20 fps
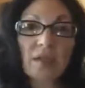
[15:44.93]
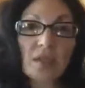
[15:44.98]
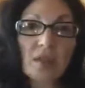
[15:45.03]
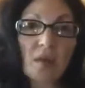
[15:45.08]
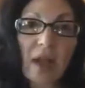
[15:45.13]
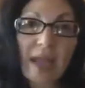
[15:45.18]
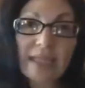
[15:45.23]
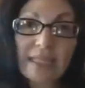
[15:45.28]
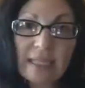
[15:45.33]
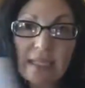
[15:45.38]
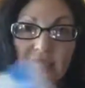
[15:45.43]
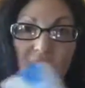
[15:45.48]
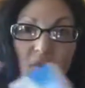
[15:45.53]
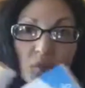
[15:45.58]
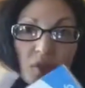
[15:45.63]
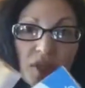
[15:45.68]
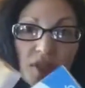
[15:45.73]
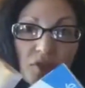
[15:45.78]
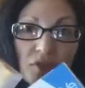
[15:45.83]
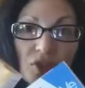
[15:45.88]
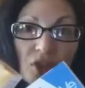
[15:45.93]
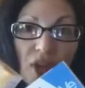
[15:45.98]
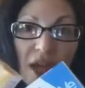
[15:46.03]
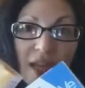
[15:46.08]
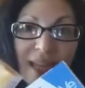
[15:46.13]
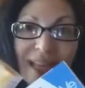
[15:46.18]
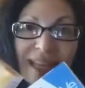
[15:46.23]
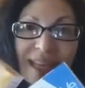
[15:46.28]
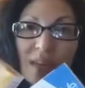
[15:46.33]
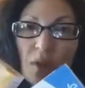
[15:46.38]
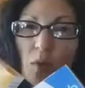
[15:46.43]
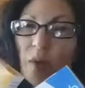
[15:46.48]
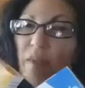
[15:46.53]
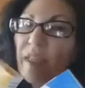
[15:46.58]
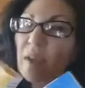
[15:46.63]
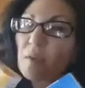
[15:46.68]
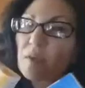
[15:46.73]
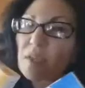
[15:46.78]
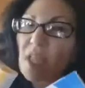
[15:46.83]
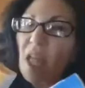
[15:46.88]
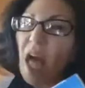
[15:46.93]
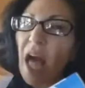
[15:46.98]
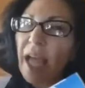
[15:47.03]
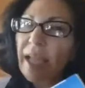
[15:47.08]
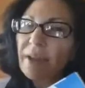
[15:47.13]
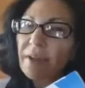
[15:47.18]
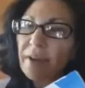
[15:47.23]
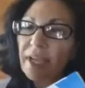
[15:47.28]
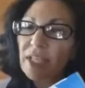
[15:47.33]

And so I did some research on getting one that was a little higher